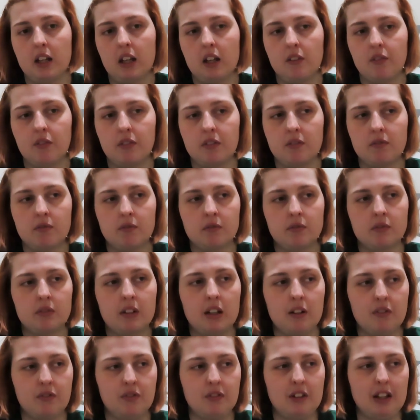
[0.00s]
even
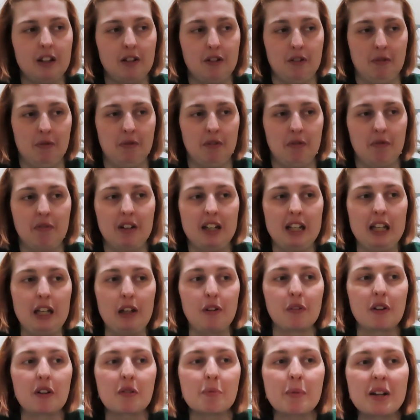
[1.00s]
if they don't really
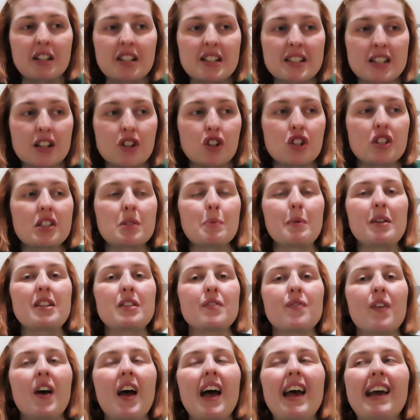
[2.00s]
agree with my decisions, but it's
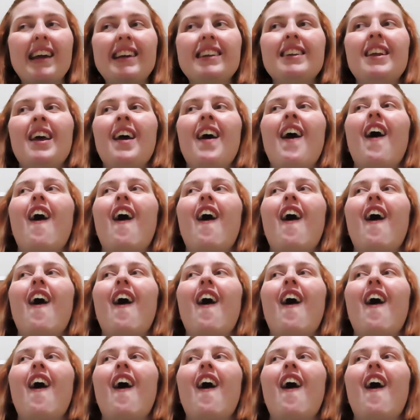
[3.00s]
fine.